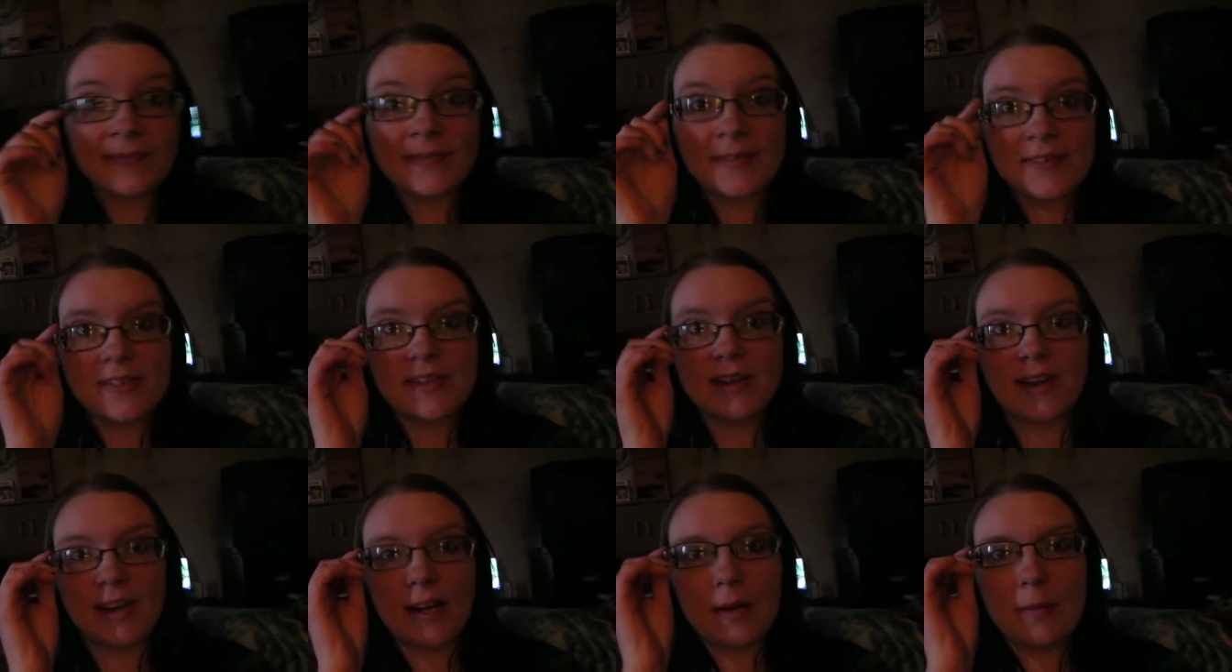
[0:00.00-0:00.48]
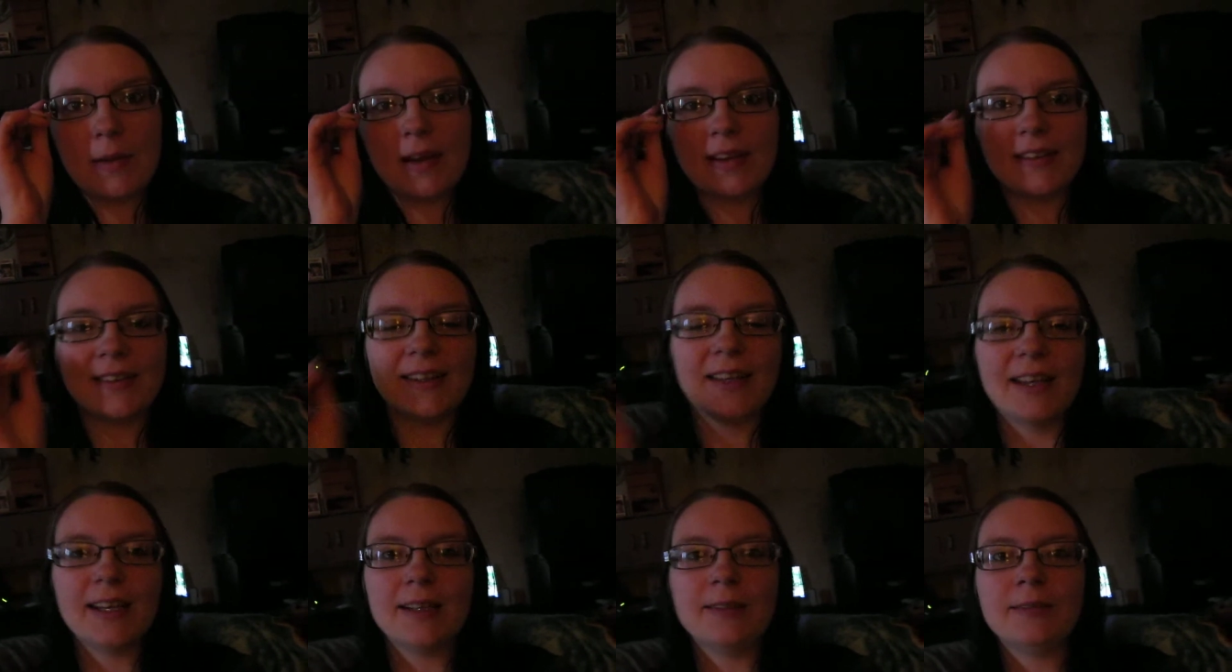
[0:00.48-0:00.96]
Sorry about
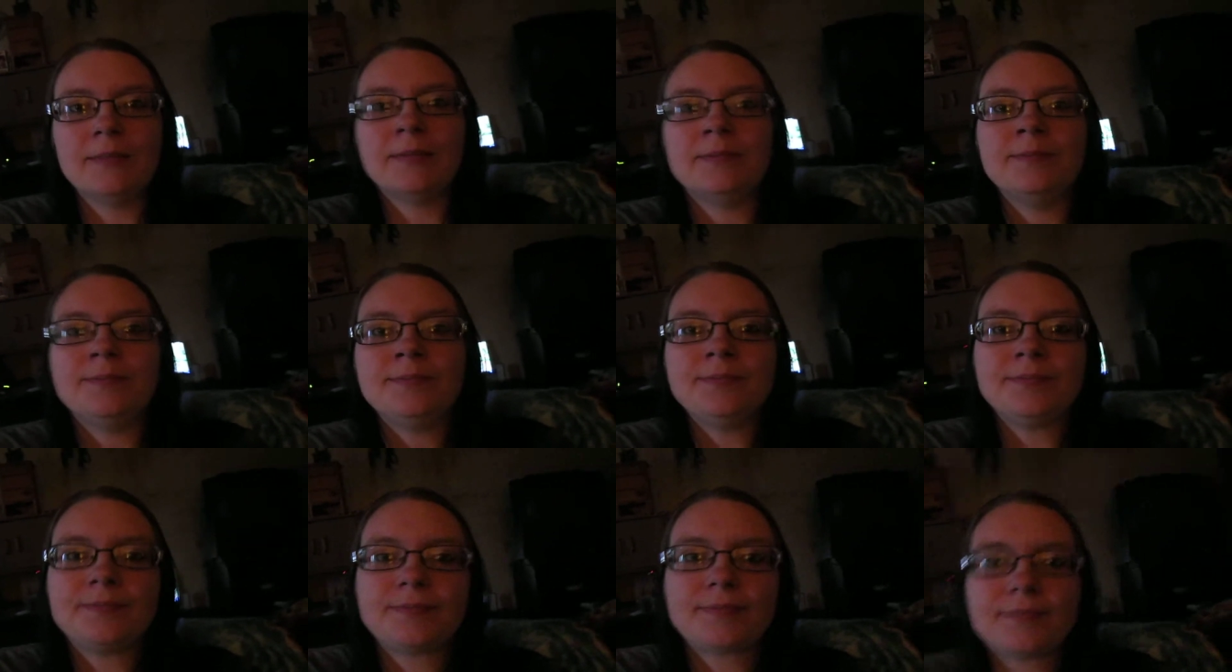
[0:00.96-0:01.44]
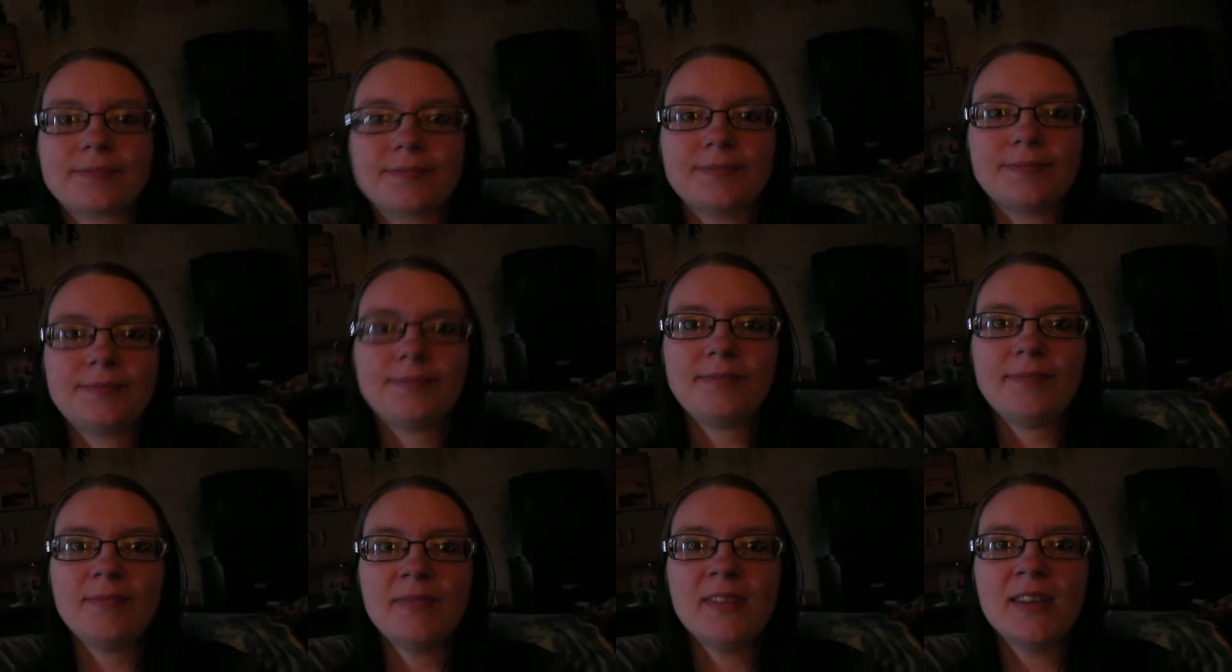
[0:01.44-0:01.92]
that.
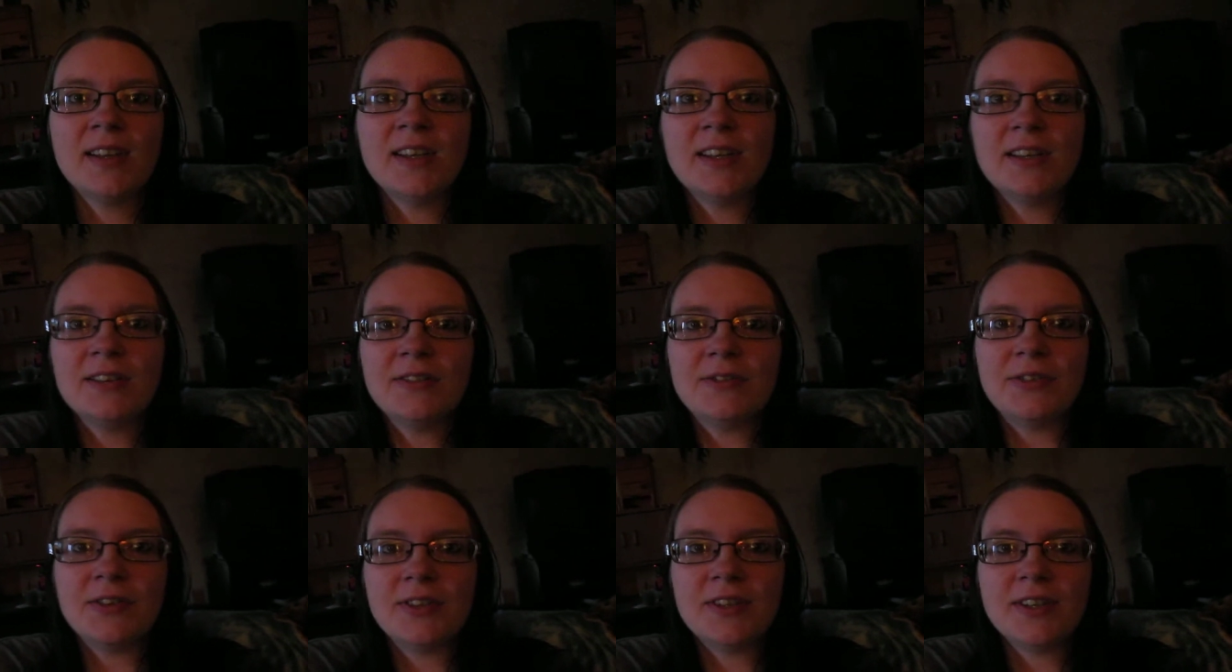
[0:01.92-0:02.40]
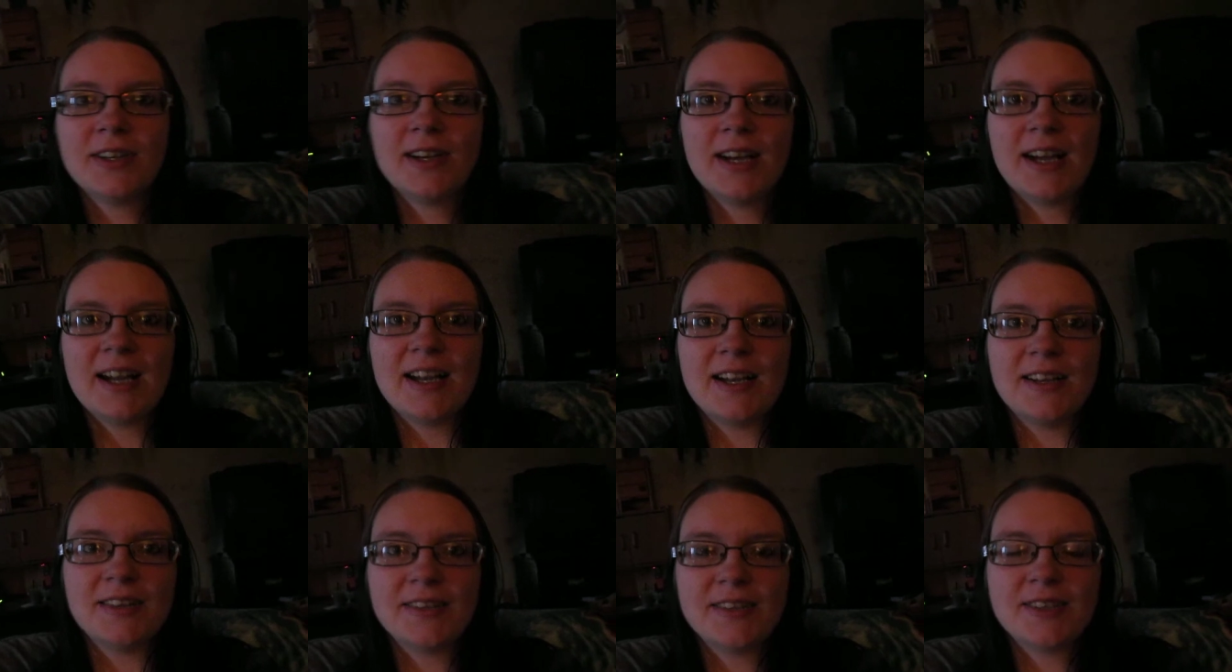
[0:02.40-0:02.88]
Fuller
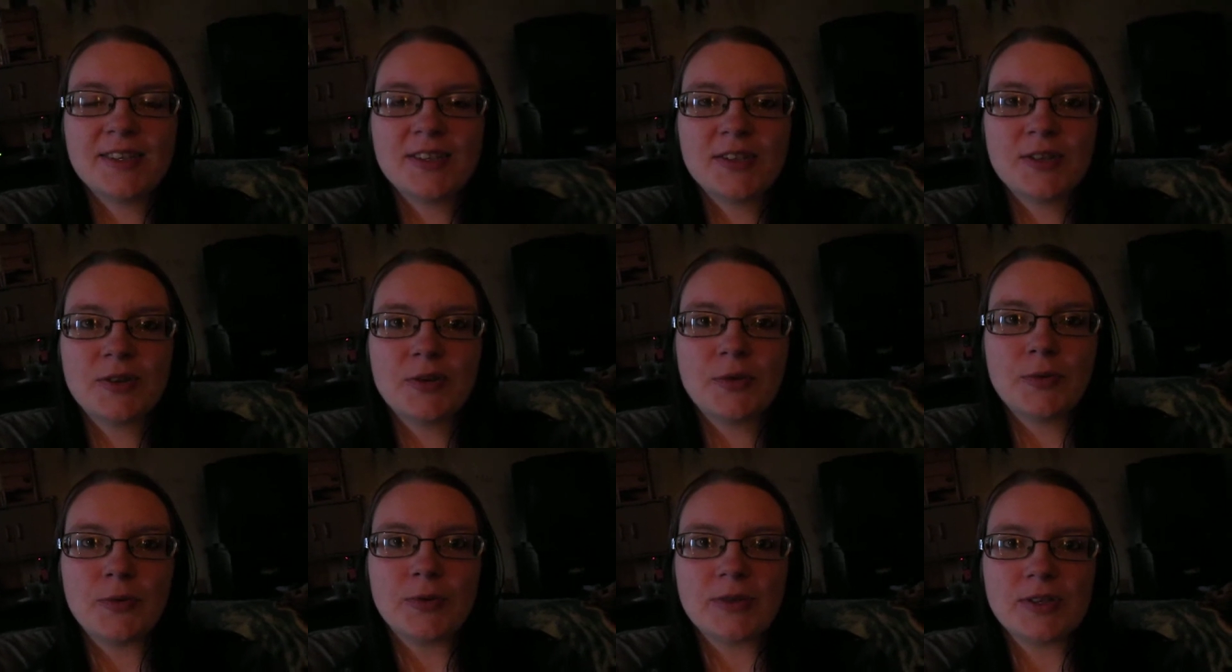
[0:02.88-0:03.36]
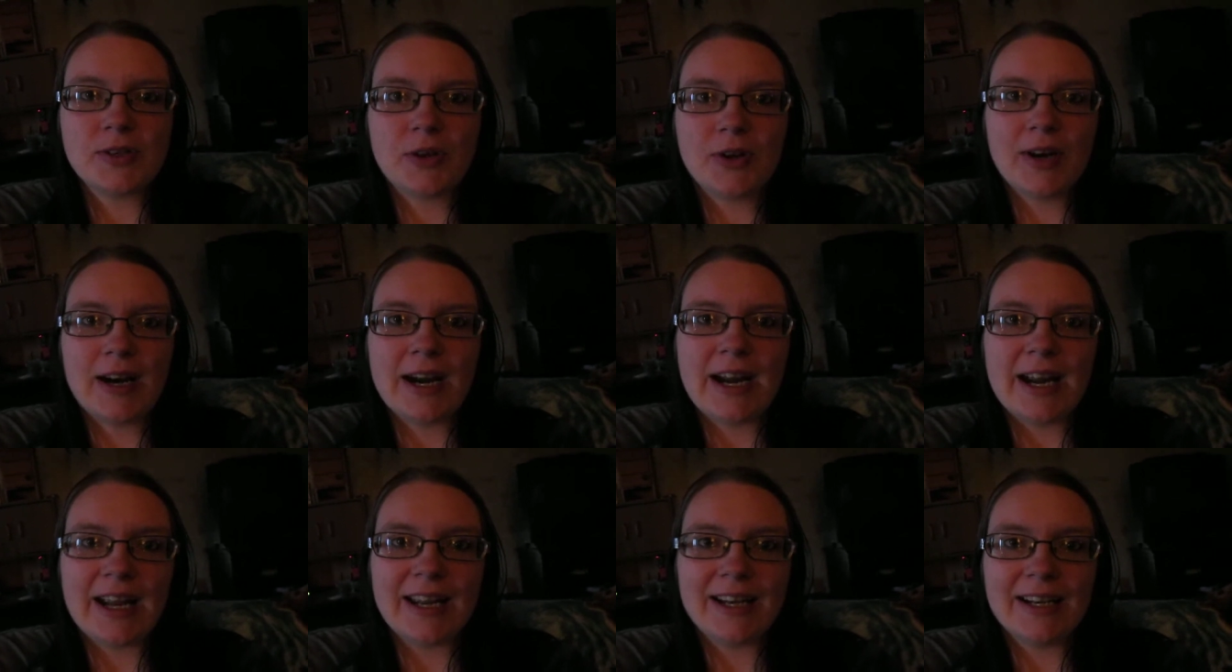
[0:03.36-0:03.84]
House was
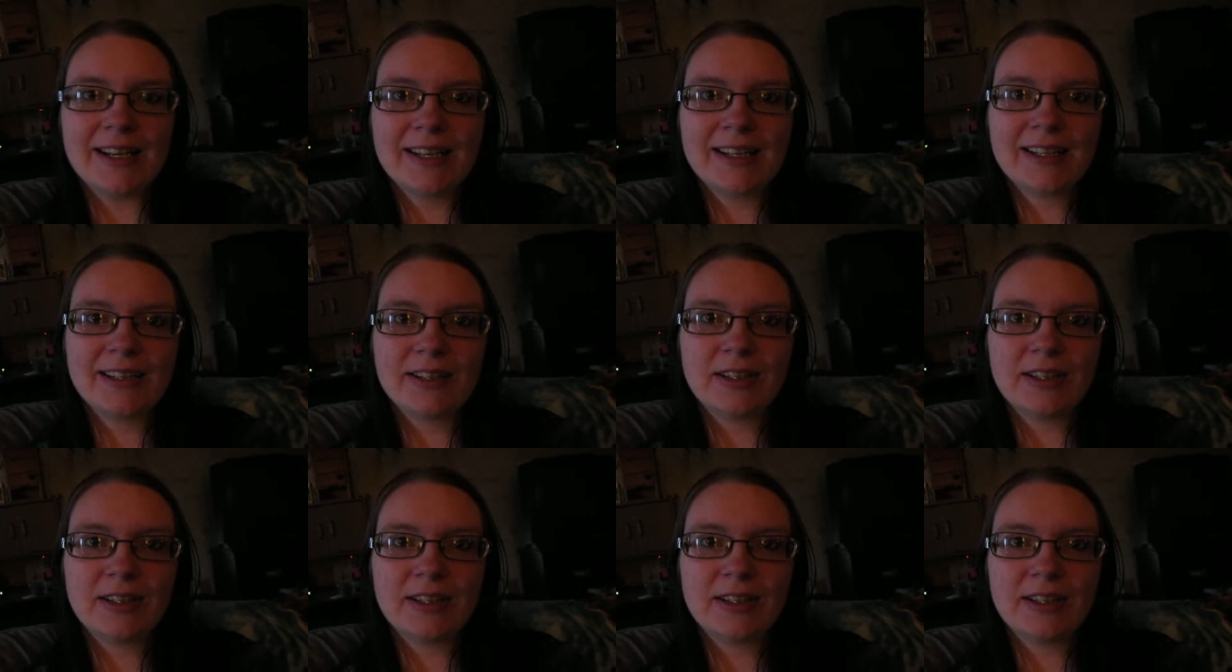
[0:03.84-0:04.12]
great.